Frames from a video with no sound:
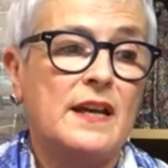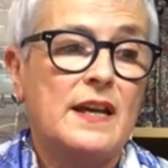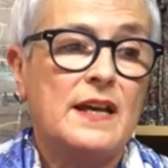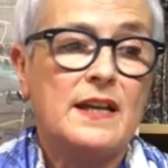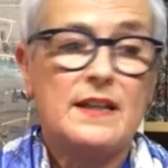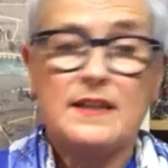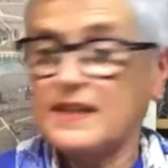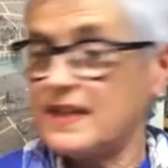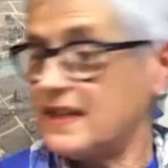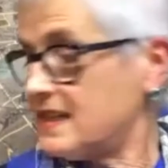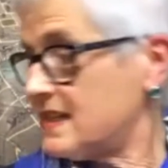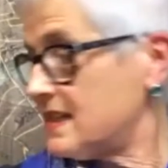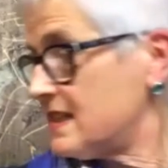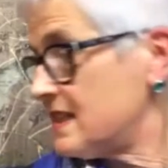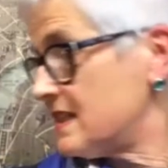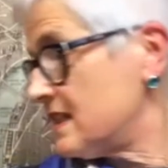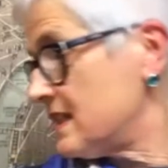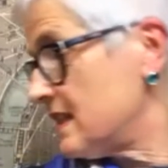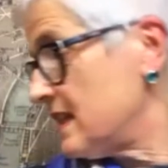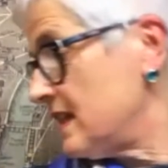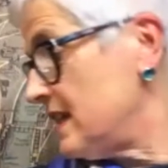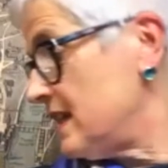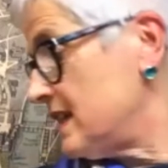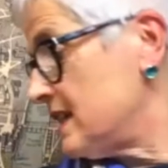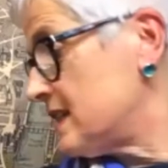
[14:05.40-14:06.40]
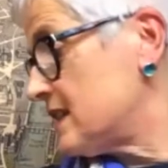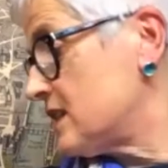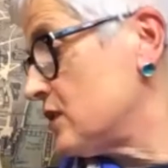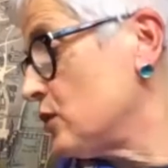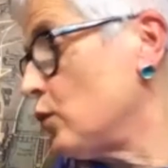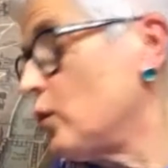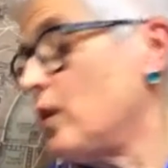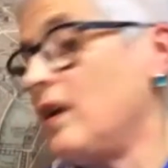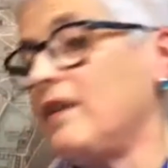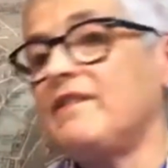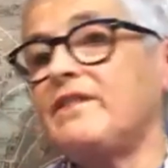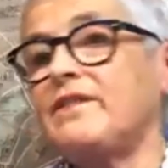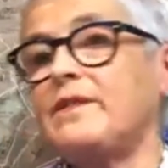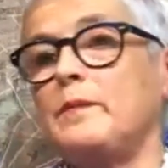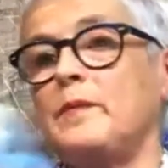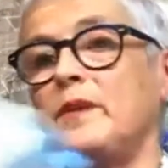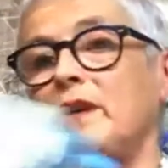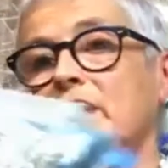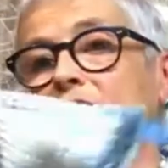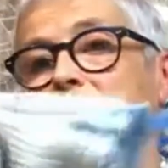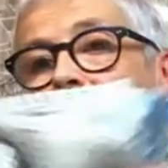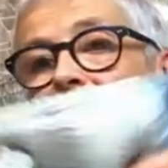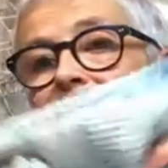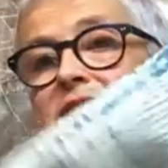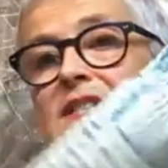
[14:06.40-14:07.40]
This is one from the
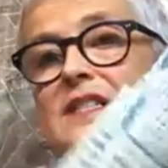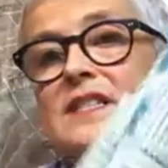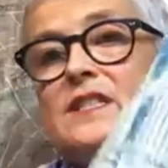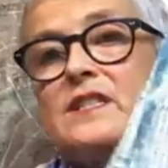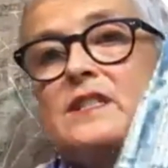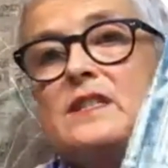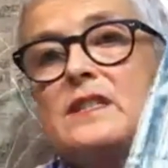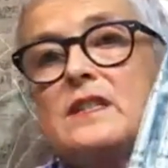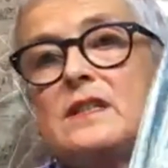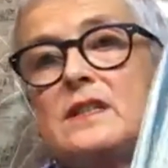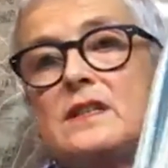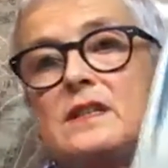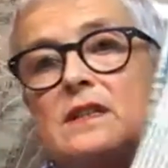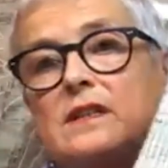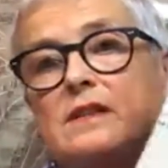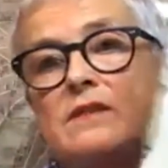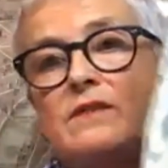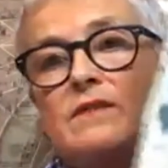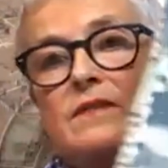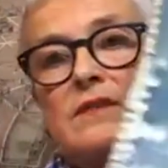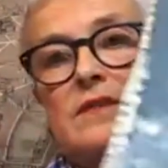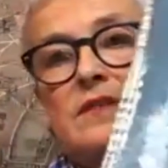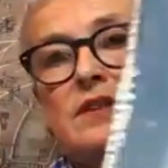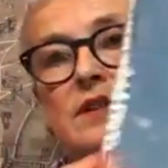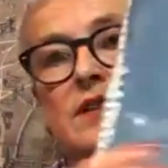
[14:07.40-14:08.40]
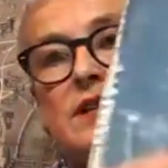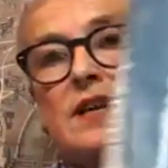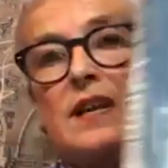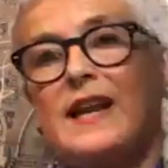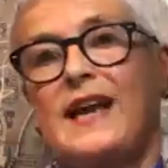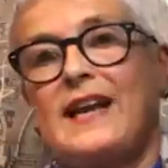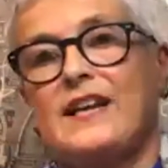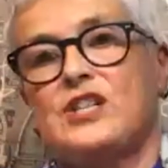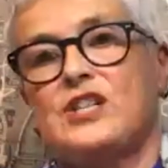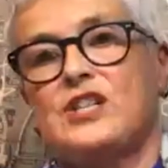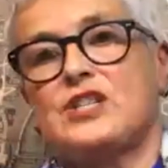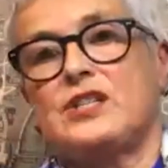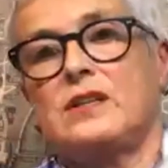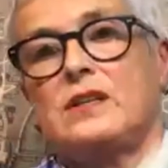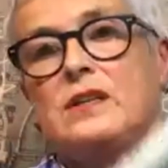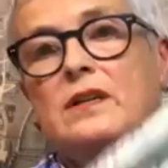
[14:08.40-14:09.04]
newest collection,